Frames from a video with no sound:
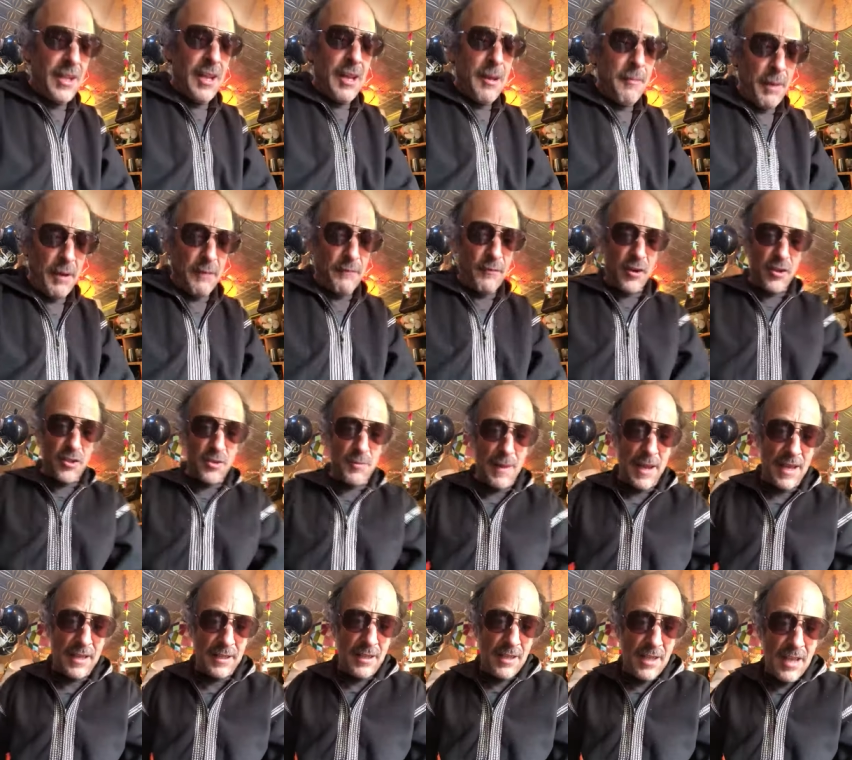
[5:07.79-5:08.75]
But first,
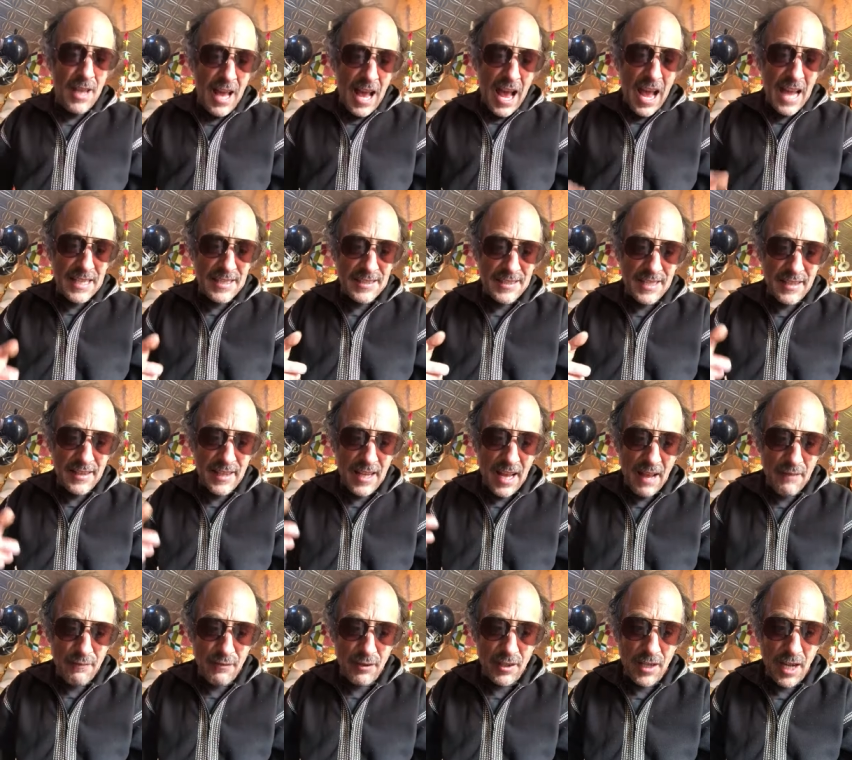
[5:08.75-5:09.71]
man, I see that I
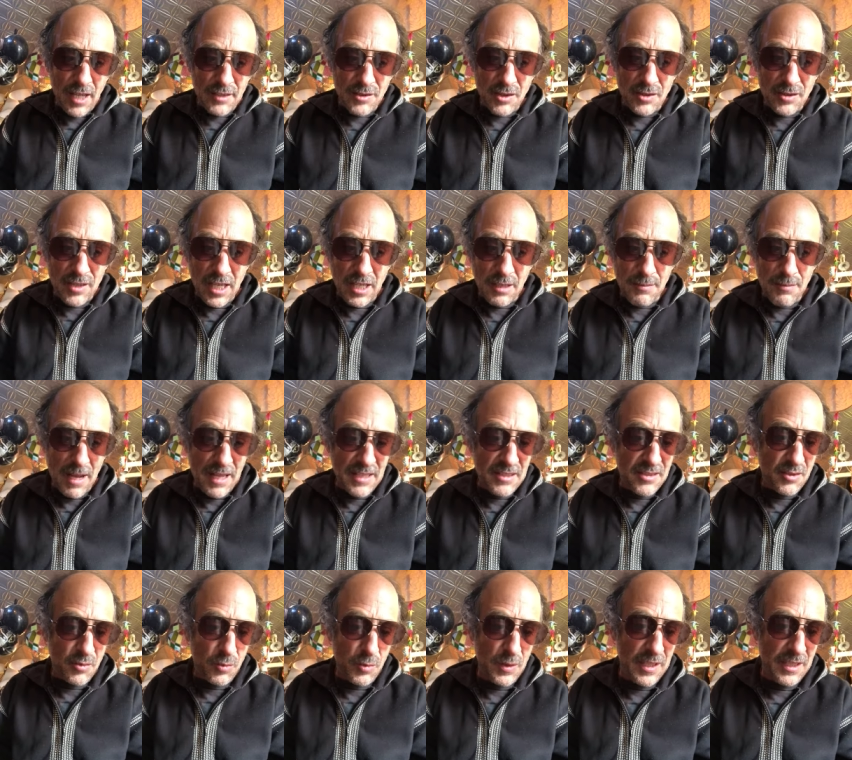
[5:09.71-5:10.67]
forgot to take my
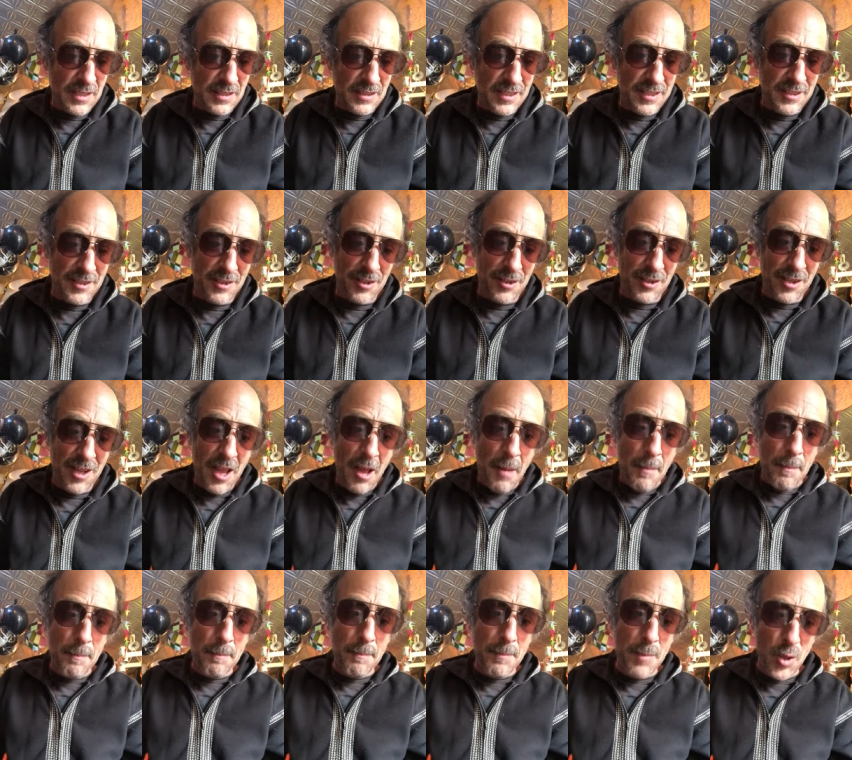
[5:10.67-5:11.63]
sweet little
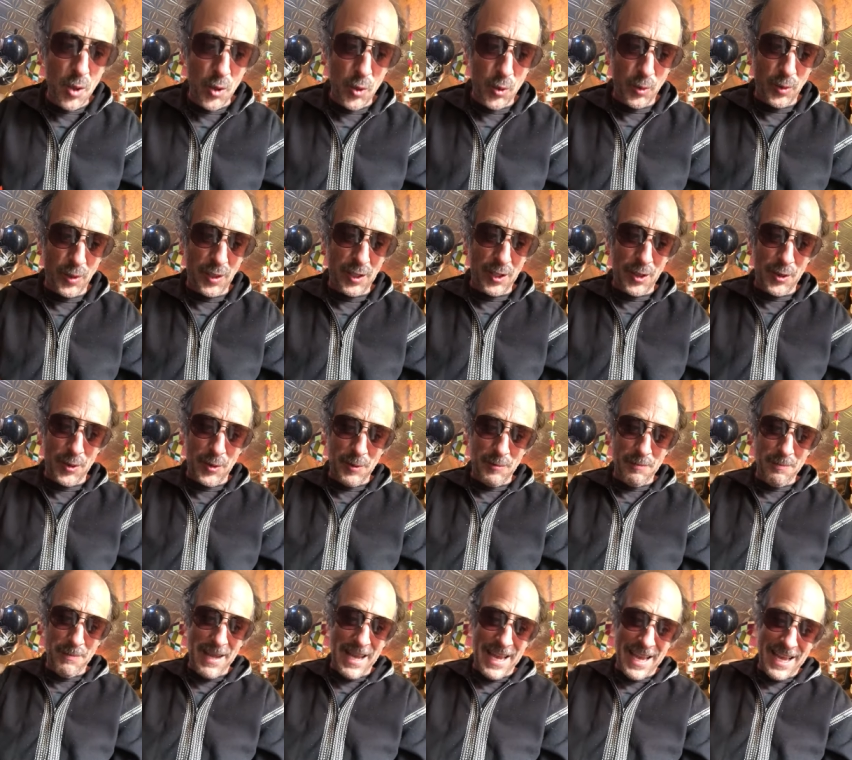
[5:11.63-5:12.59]
moon lute,
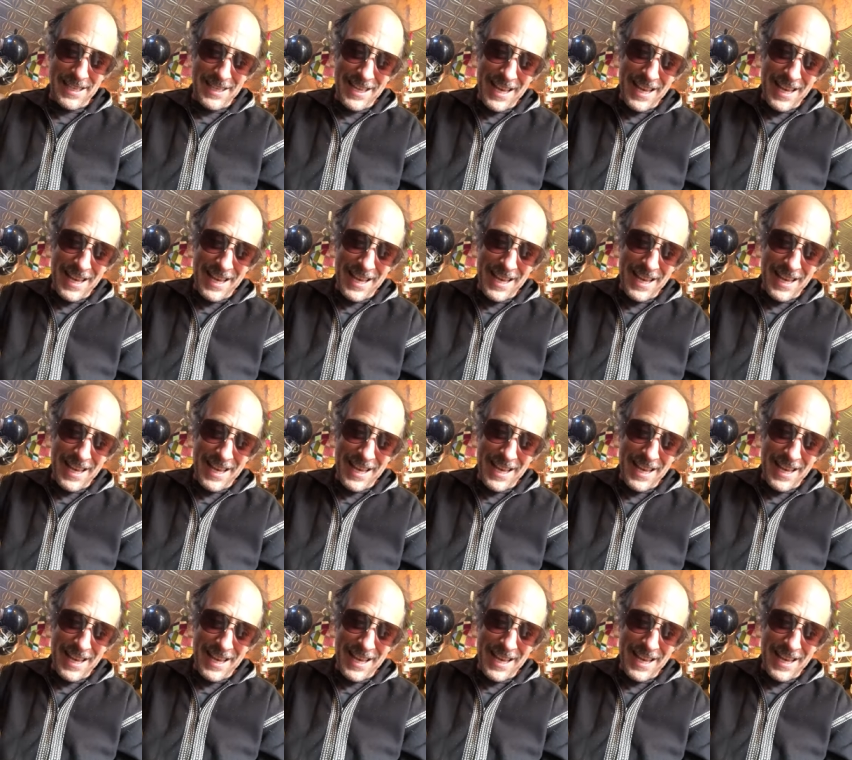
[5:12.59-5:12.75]
man,